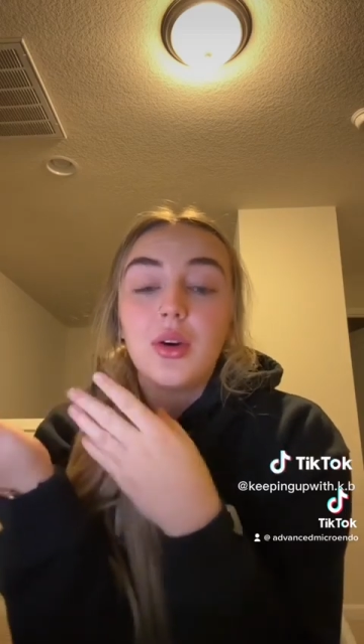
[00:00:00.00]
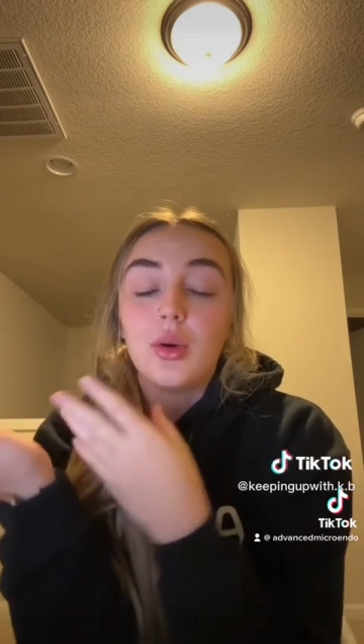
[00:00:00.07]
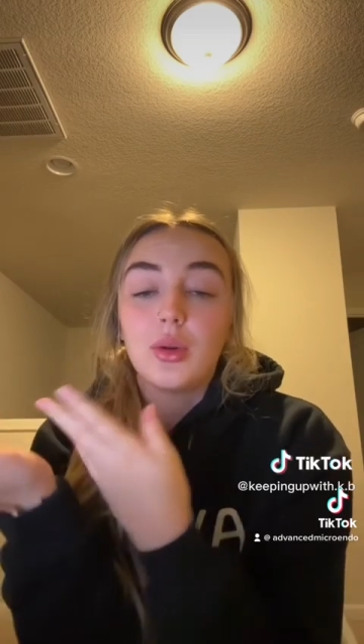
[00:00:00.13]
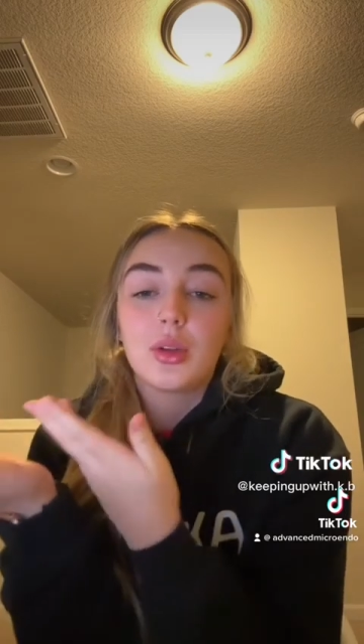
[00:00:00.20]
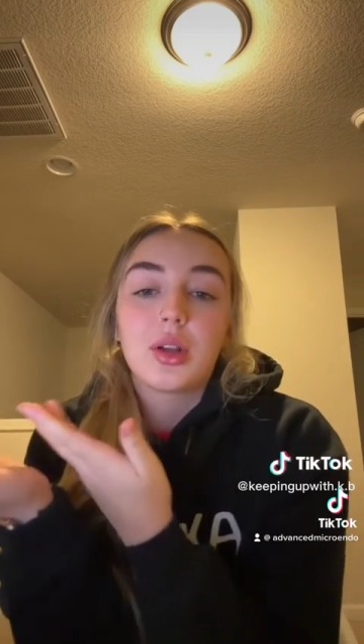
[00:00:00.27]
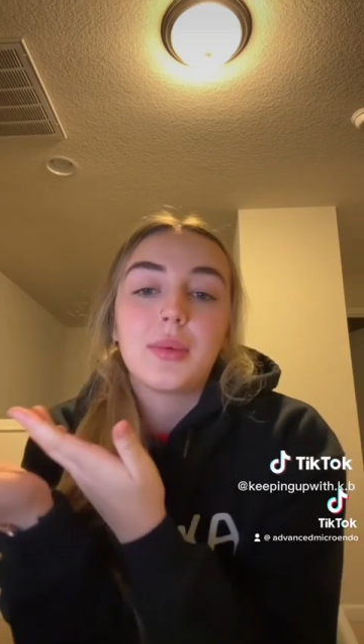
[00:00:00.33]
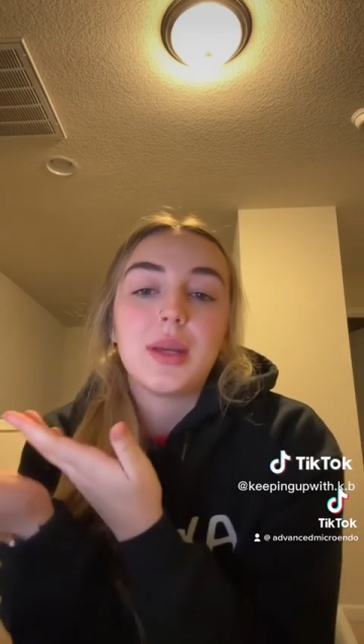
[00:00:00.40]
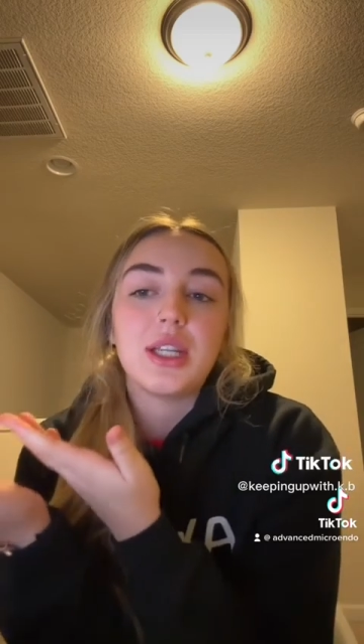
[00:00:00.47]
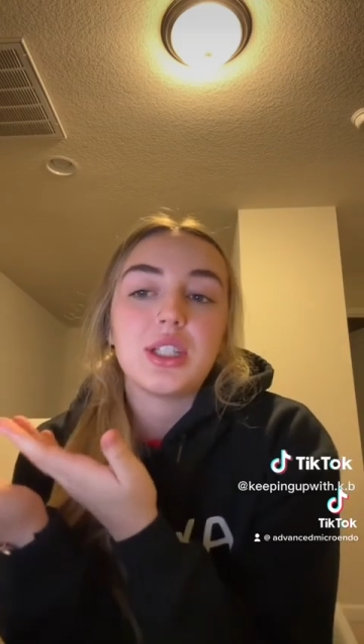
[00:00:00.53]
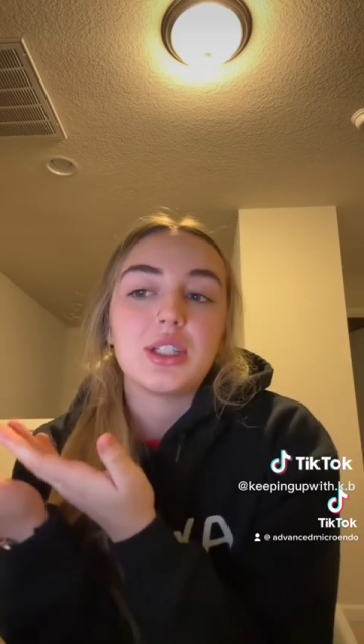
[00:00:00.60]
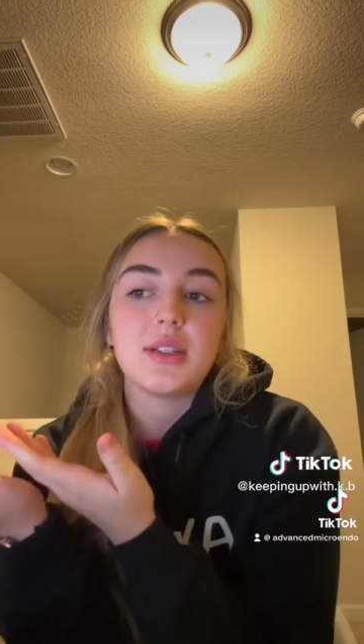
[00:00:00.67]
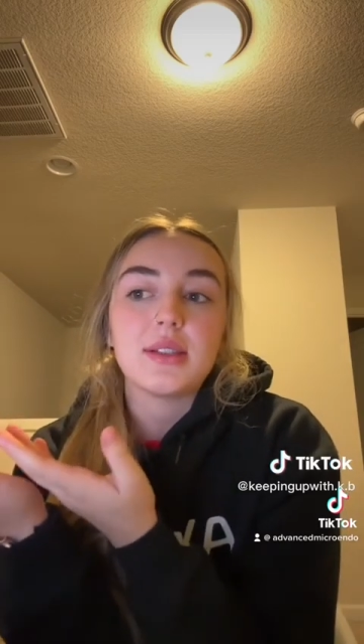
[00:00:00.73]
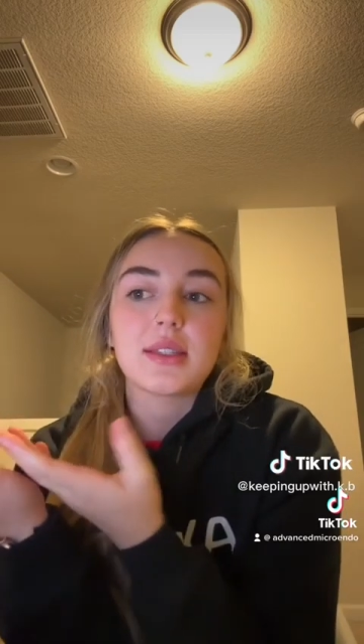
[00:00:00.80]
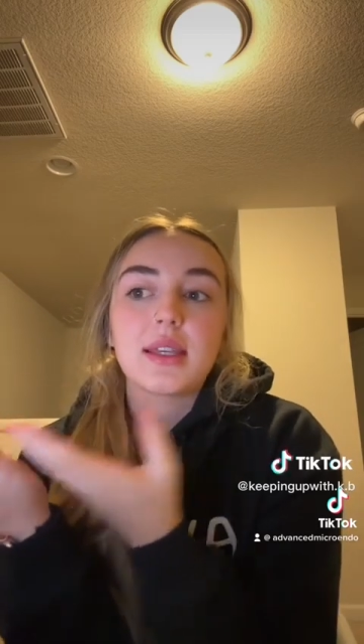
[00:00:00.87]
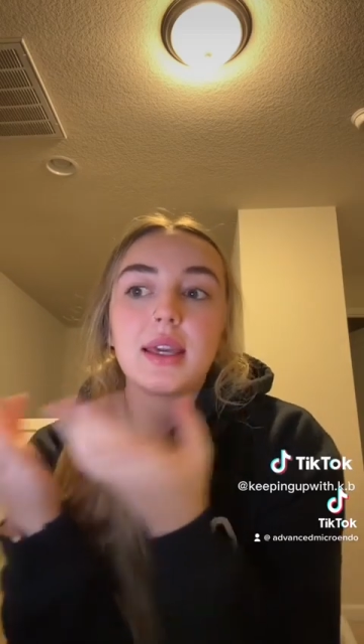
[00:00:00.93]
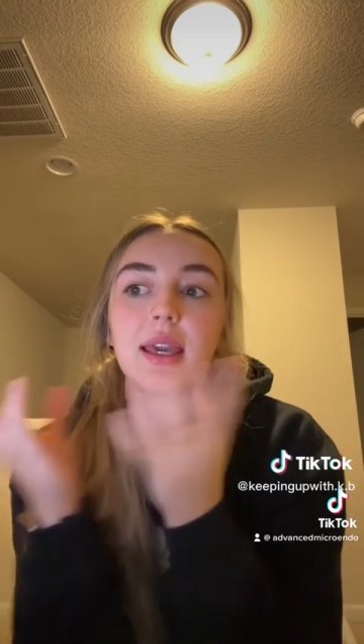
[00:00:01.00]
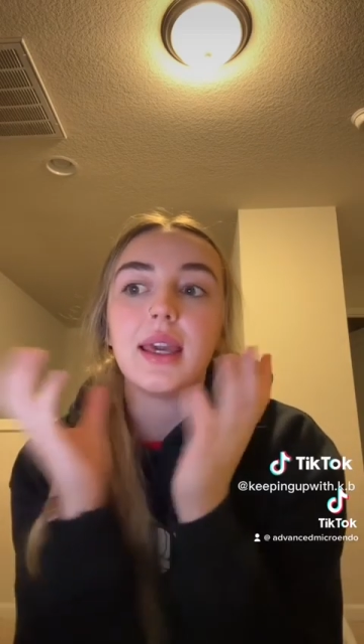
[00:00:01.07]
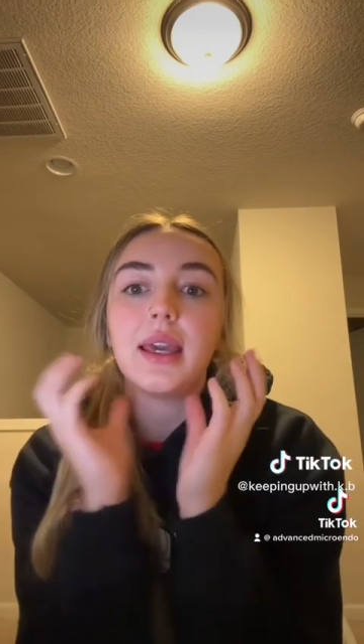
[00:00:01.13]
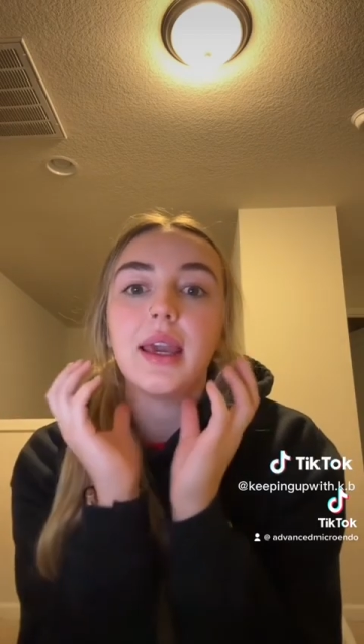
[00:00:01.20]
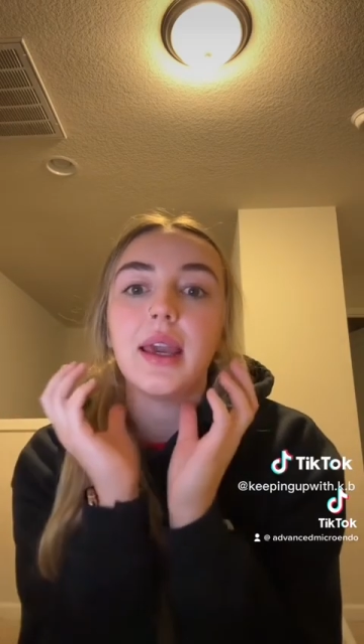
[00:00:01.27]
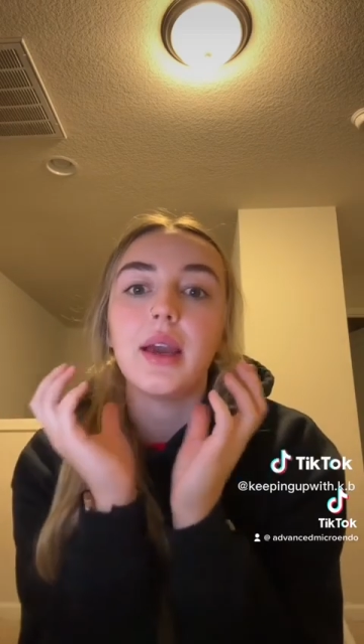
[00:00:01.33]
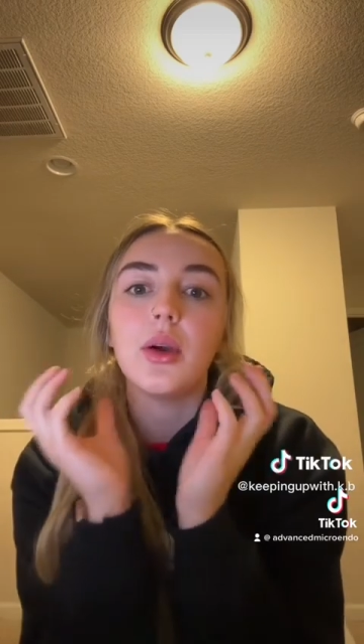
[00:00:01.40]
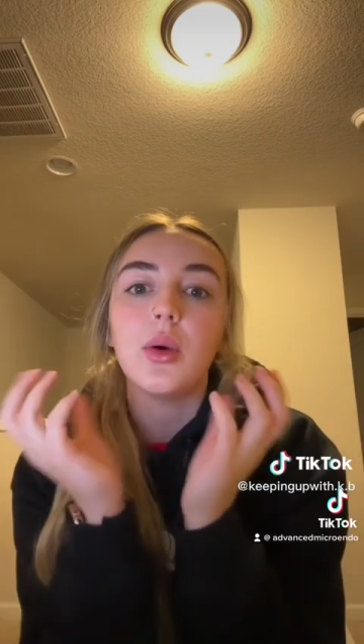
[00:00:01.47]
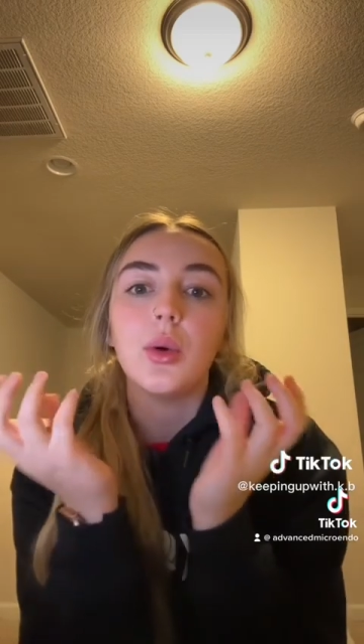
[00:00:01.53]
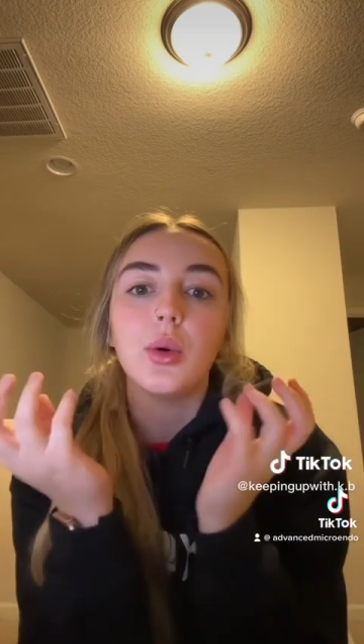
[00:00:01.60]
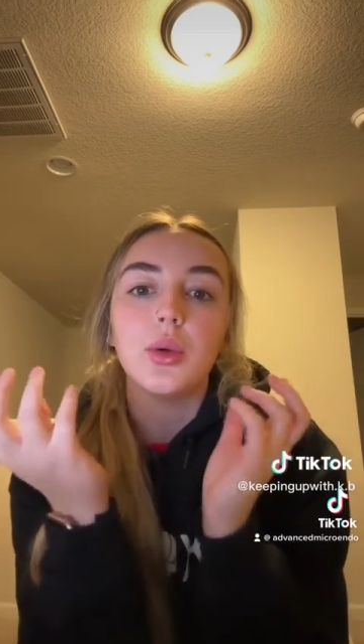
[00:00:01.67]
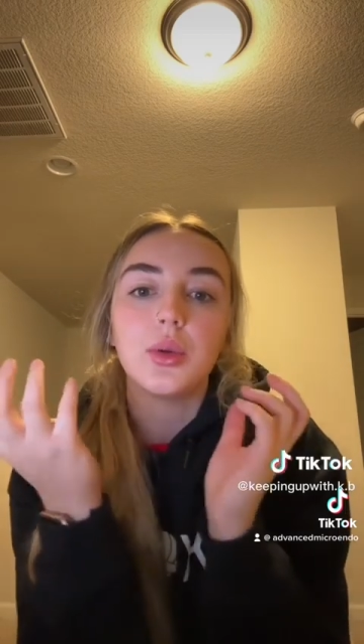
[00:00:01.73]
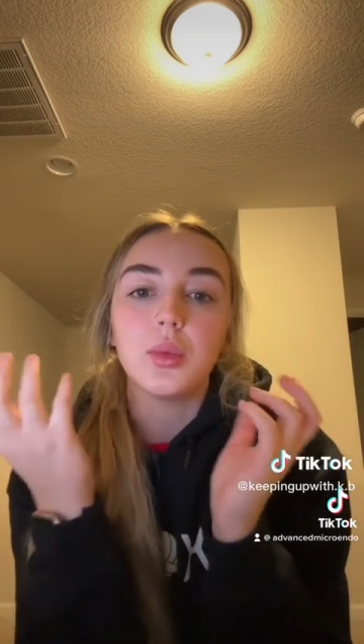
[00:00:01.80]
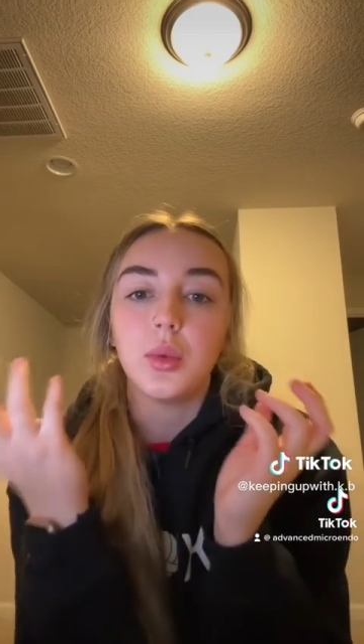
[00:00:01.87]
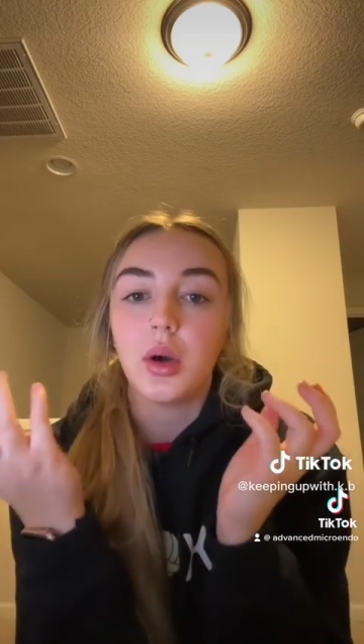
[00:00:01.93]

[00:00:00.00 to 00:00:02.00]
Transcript: older patients can't hold